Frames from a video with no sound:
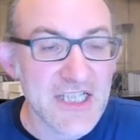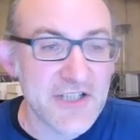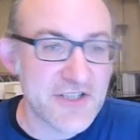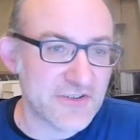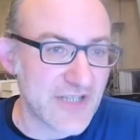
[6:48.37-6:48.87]

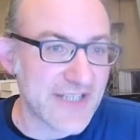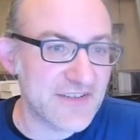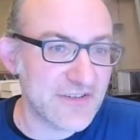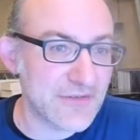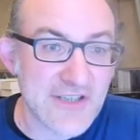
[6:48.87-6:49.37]
You're just trying
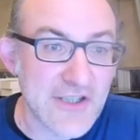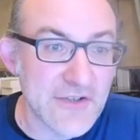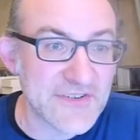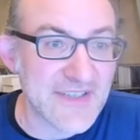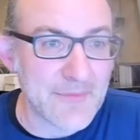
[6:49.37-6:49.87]
to
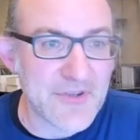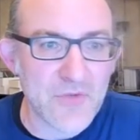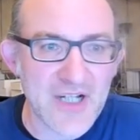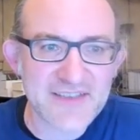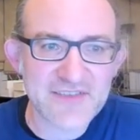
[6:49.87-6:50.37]
loosen up the
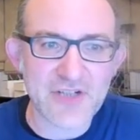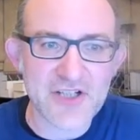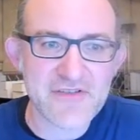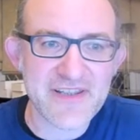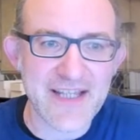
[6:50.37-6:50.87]
white
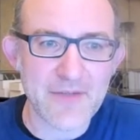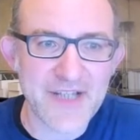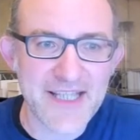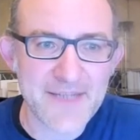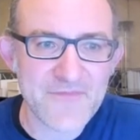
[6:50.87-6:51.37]
structure in that way.